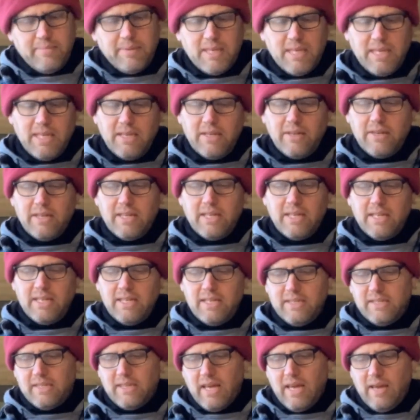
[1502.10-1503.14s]
Here
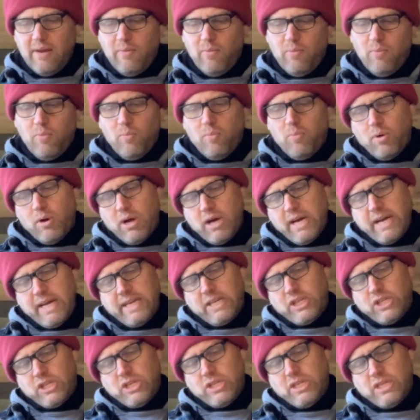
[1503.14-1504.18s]
is a
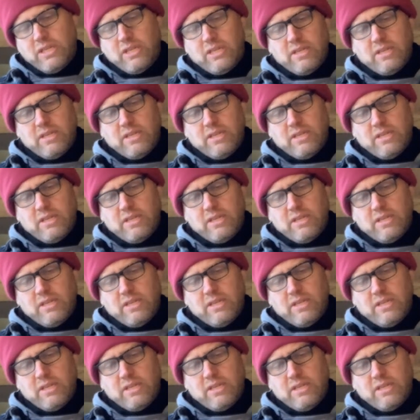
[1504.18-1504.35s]
watch.